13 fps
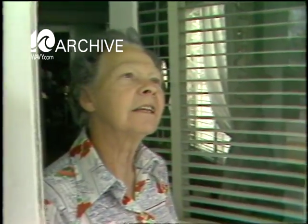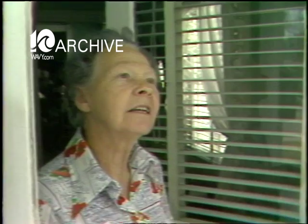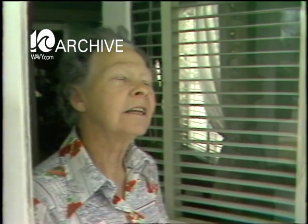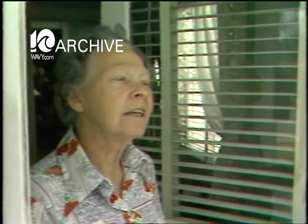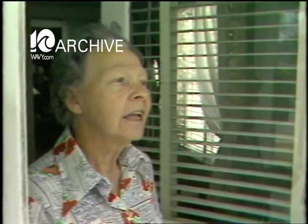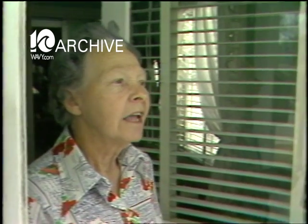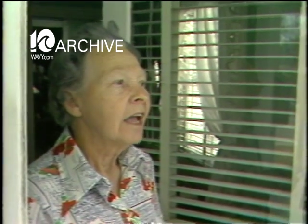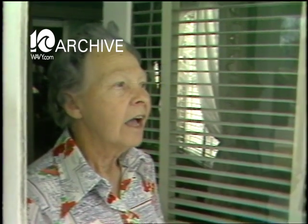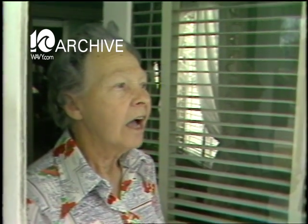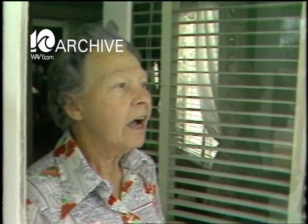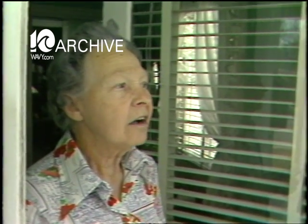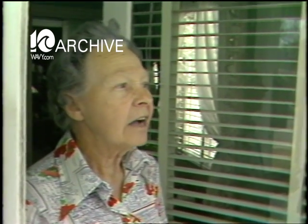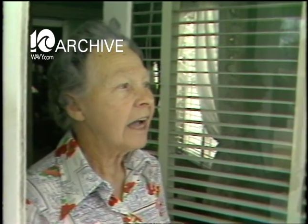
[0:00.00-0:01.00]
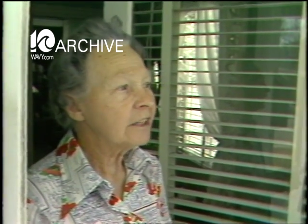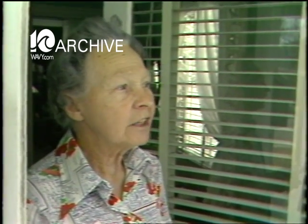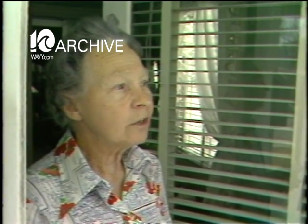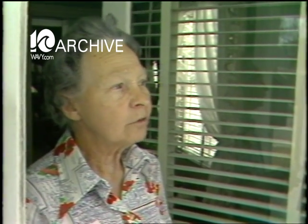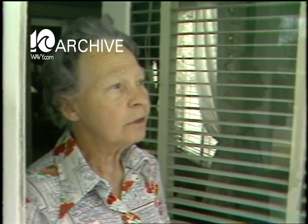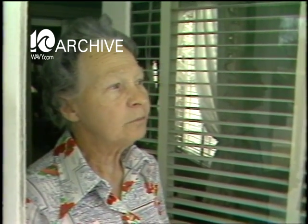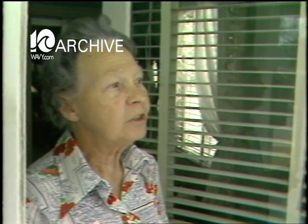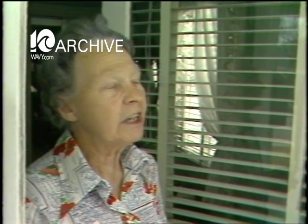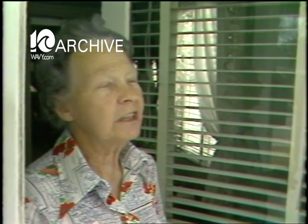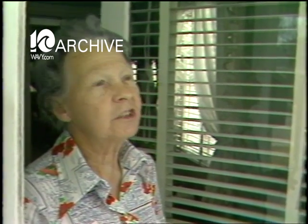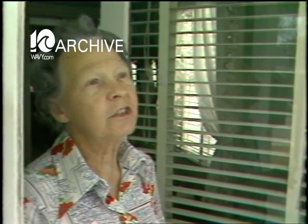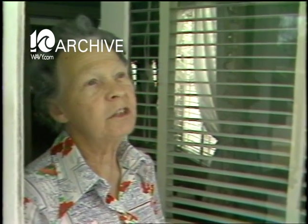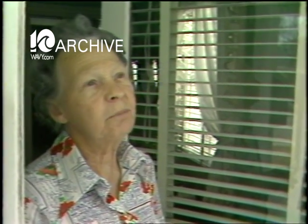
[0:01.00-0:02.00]
of reasons. Uh, I don't
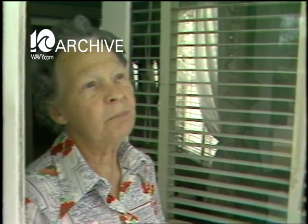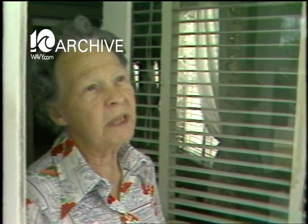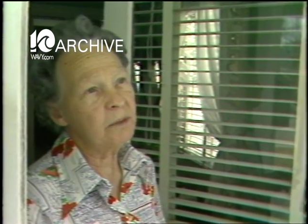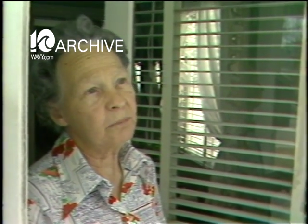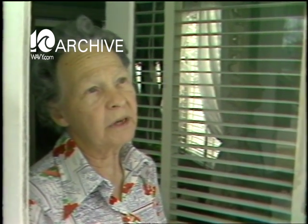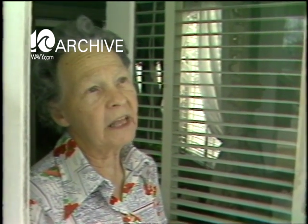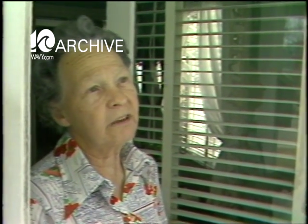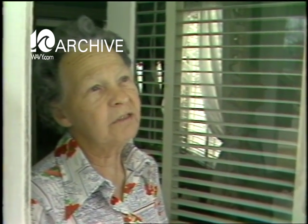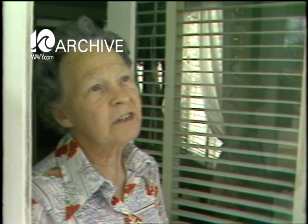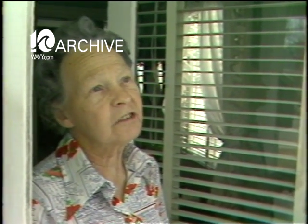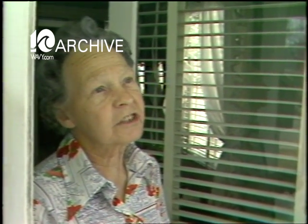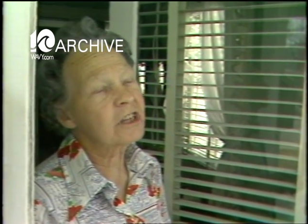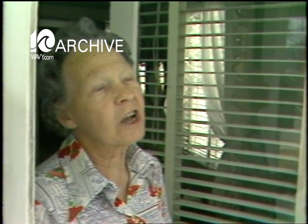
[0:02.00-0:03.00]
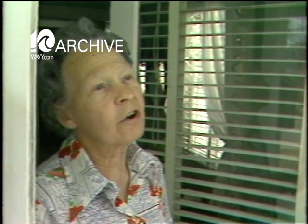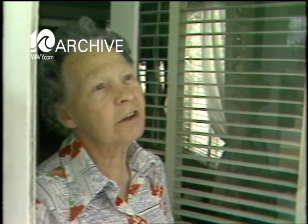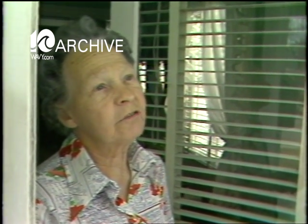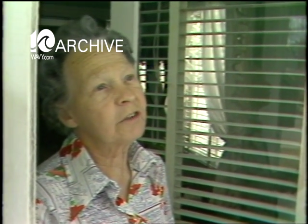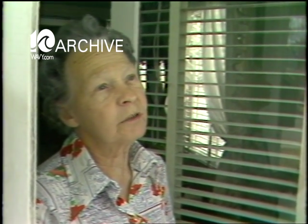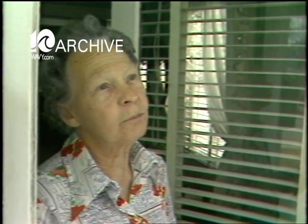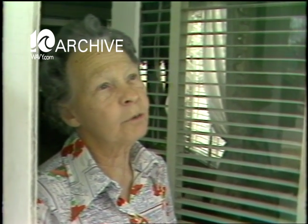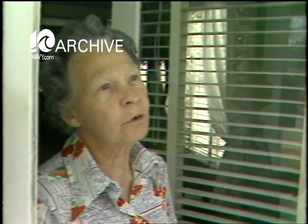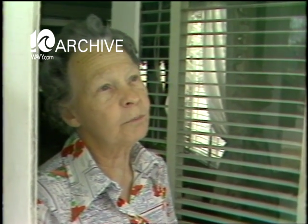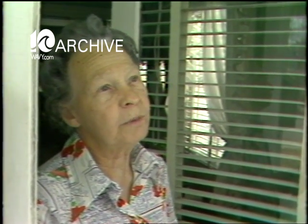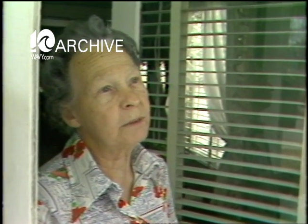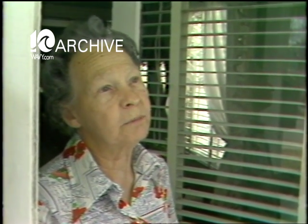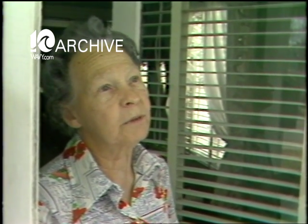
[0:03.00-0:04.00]
object to the people. I feel sorry for the poor
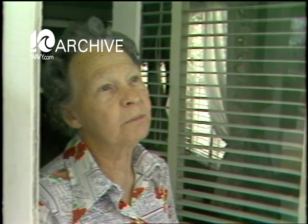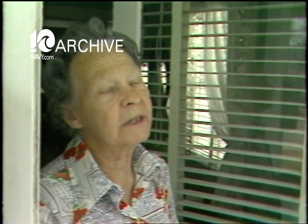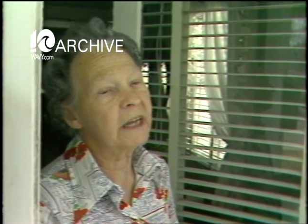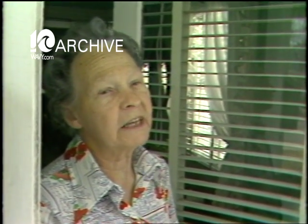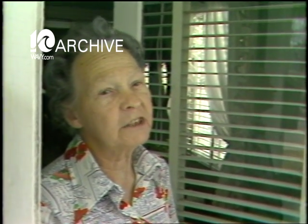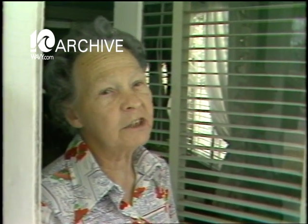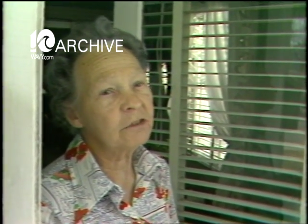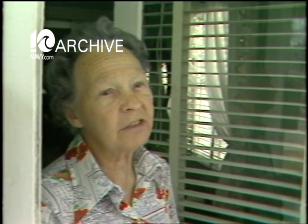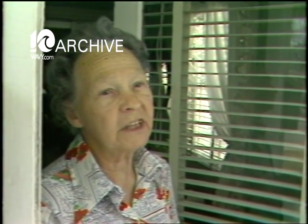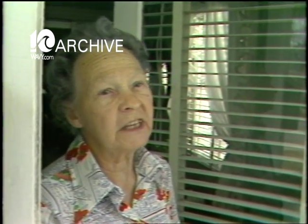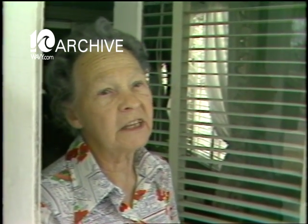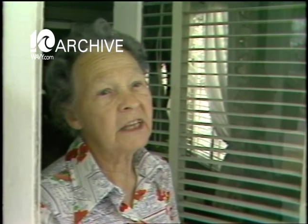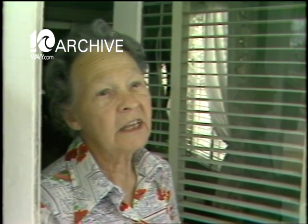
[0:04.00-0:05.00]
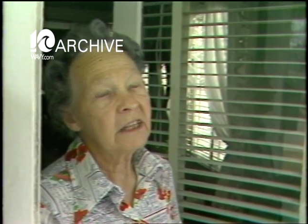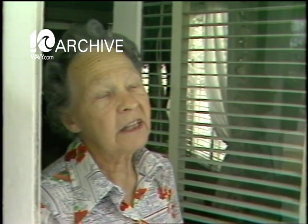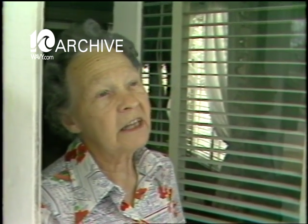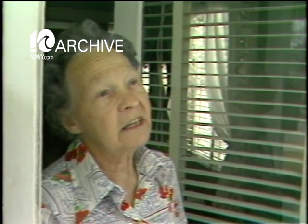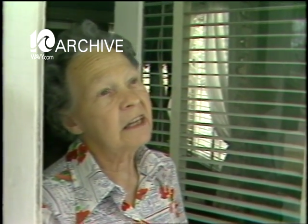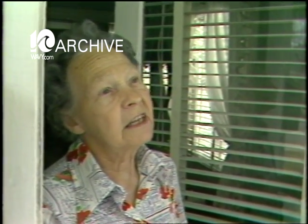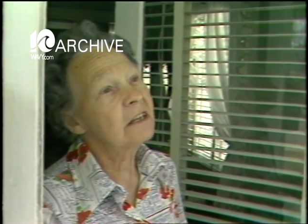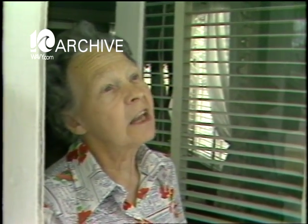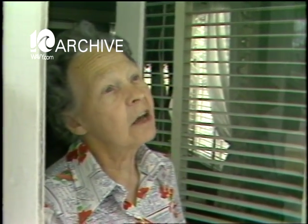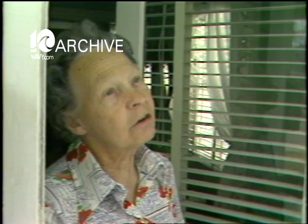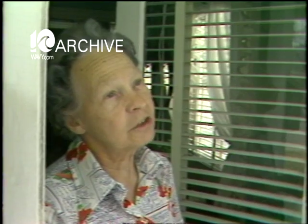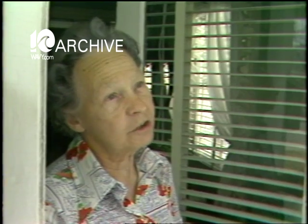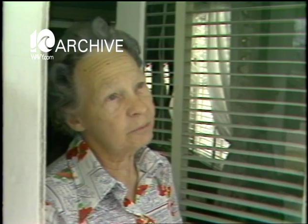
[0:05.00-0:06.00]
people, but I do think that a
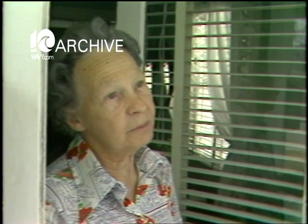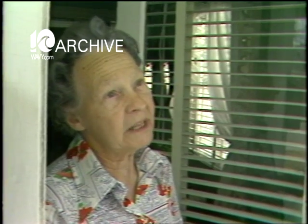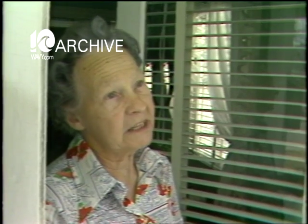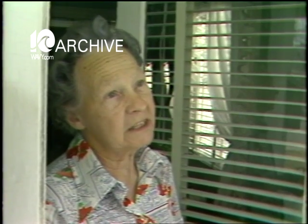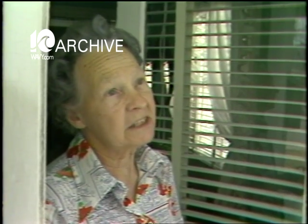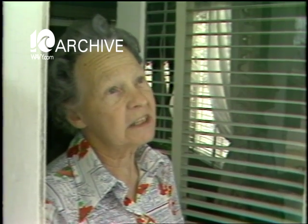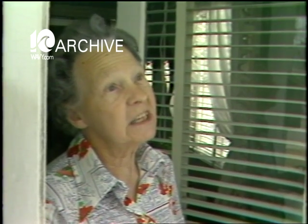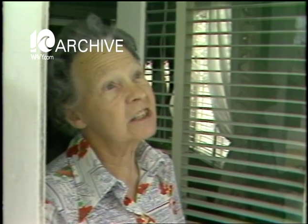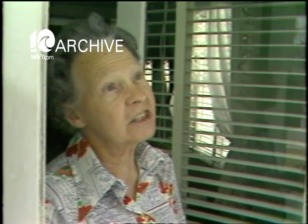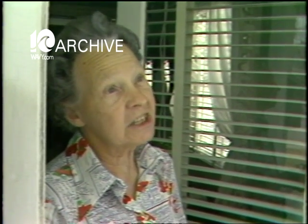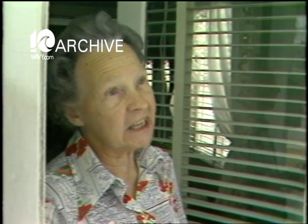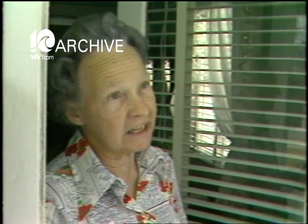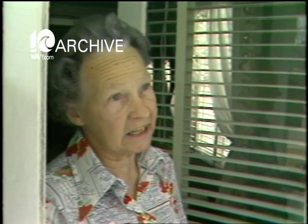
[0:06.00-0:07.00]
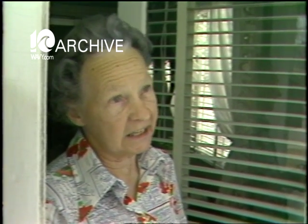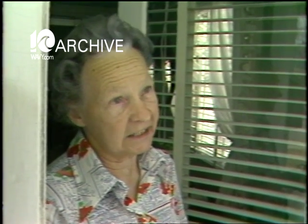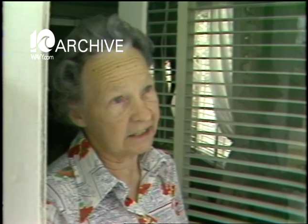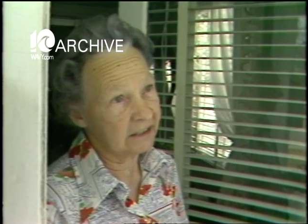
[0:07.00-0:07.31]
larger place is needed.